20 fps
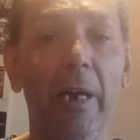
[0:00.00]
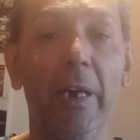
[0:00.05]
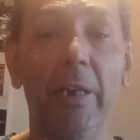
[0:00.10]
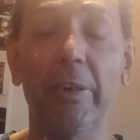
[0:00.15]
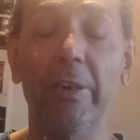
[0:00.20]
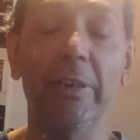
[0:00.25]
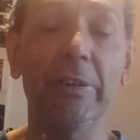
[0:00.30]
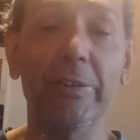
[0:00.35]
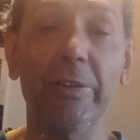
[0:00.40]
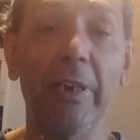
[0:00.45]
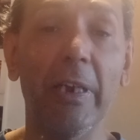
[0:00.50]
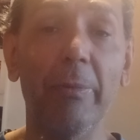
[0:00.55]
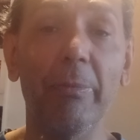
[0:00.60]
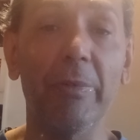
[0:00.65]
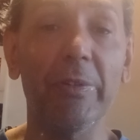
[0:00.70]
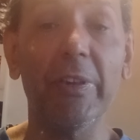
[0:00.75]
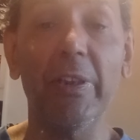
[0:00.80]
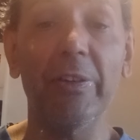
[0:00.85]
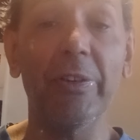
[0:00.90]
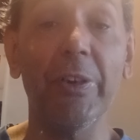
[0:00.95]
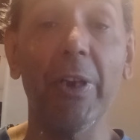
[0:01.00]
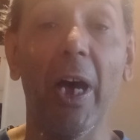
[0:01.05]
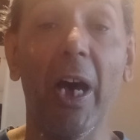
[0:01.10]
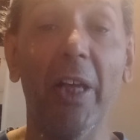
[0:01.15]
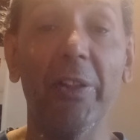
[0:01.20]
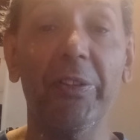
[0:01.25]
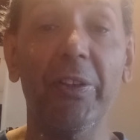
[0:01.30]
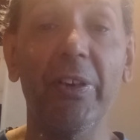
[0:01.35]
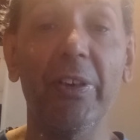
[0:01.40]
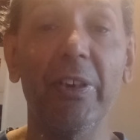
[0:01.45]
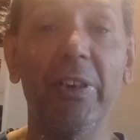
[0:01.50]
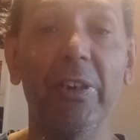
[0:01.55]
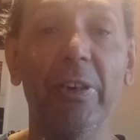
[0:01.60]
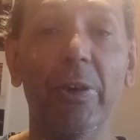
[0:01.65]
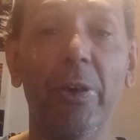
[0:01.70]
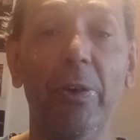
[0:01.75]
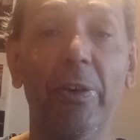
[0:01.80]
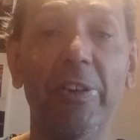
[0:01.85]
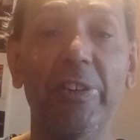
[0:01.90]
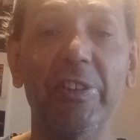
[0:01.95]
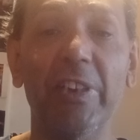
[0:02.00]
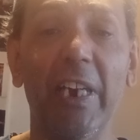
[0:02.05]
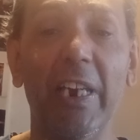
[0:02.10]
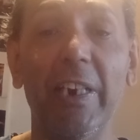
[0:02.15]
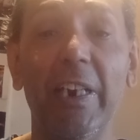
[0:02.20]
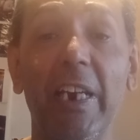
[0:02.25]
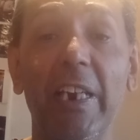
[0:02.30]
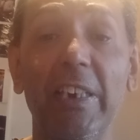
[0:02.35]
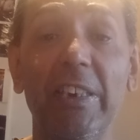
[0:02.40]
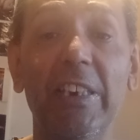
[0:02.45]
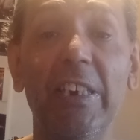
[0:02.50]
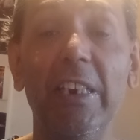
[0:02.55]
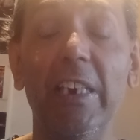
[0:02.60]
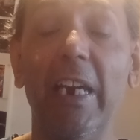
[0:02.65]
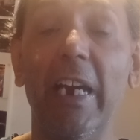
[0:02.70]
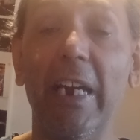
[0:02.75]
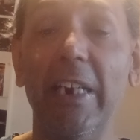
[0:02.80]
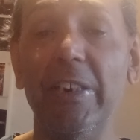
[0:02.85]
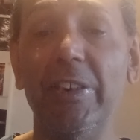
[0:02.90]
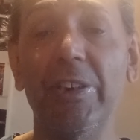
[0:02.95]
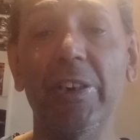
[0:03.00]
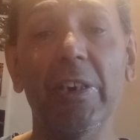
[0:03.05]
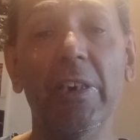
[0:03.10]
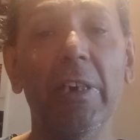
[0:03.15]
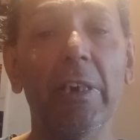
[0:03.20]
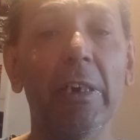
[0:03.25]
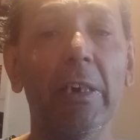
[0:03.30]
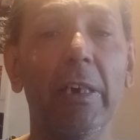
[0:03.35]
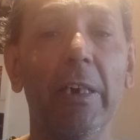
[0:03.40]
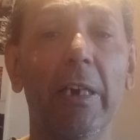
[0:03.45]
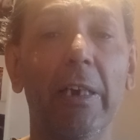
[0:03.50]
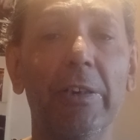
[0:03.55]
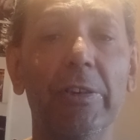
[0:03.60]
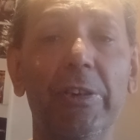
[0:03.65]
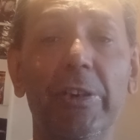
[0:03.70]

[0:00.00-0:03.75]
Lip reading: and his name, the Nath yogis, Nath, and